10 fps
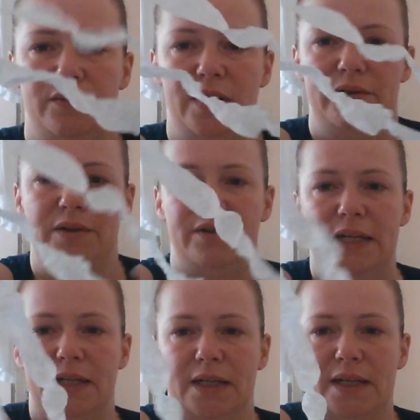very
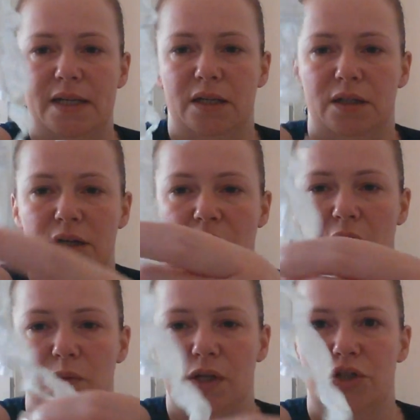wrinkly.
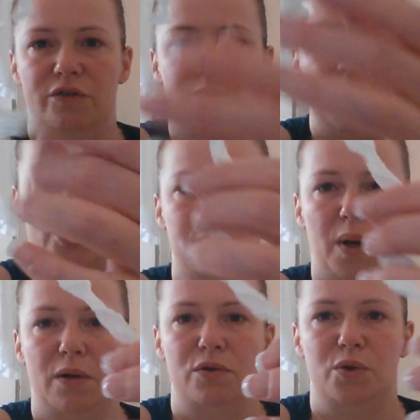And once you've made your
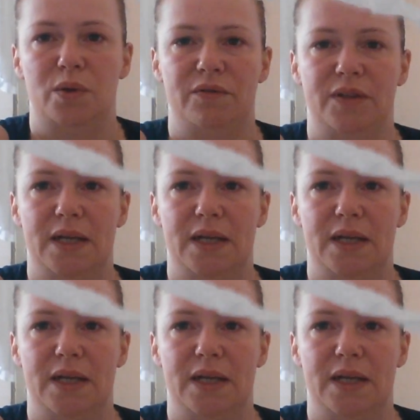bows with